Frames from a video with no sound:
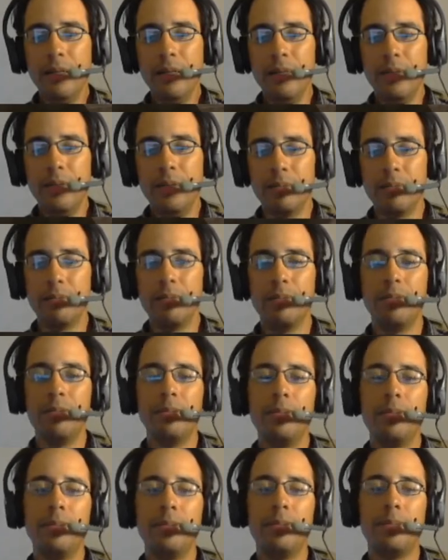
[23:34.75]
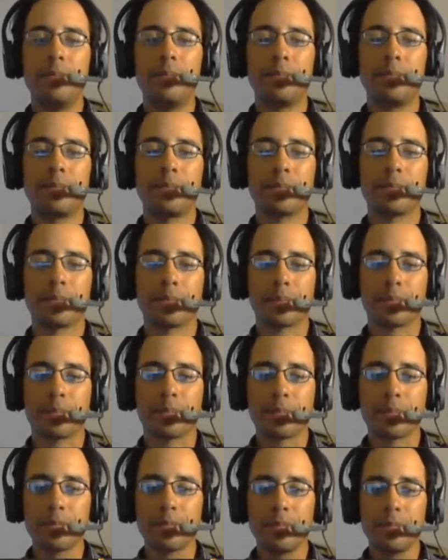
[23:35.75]

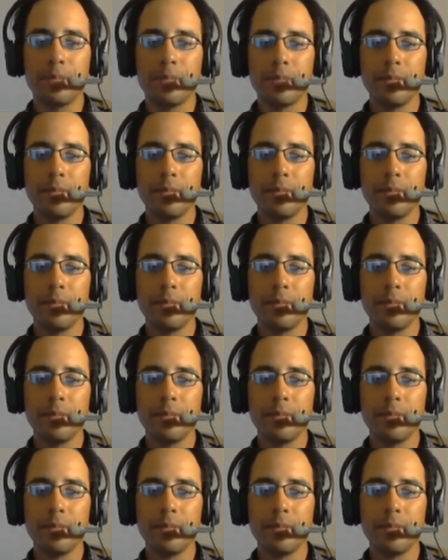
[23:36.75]
Nobody speaks.